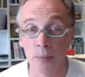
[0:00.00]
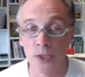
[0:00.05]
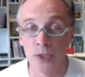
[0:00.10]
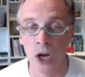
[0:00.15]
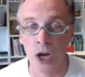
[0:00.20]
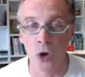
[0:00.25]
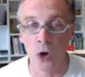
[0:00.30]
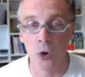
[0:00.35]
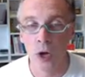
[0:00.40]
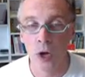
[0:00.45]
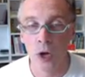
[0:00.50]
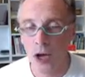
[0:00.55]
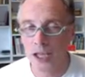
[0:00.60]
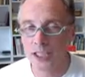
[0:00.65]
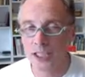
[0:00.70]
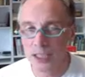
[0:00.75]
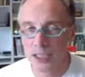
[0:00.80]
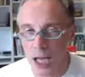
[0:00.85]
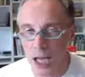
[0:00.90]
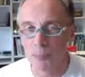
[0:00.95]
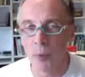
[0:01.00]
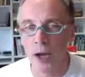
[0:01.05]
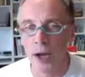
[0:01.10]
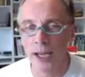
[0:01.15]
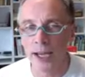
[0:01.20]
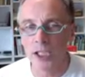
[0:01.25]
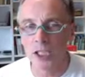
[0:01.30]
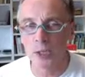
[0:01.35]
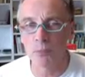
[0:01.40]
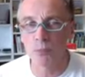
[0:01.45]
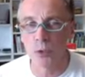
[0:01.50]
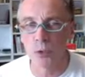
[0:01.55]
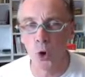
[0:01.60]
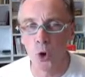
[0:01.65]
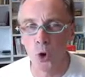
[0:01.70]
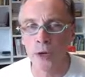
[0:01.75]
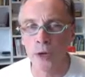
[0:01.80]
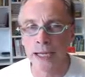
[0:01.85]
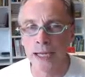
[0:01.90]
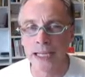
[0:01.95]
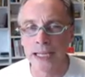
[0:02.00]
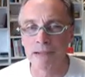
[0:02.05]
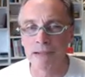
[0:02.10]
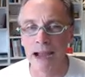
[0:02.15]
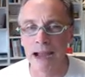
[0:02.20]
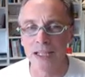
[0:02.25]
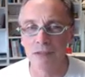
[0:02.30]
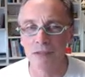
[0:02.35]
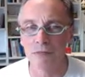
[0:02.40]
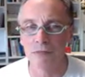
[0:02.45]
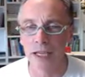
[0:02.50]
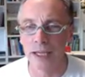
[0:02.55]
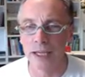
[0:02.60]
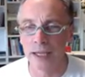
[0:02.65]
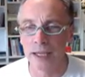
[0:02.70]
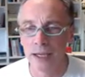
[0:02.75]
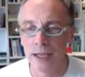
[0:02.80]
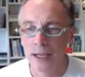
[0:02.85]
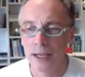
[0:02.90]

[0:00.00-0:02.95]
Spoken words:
So I start by exploring interactively,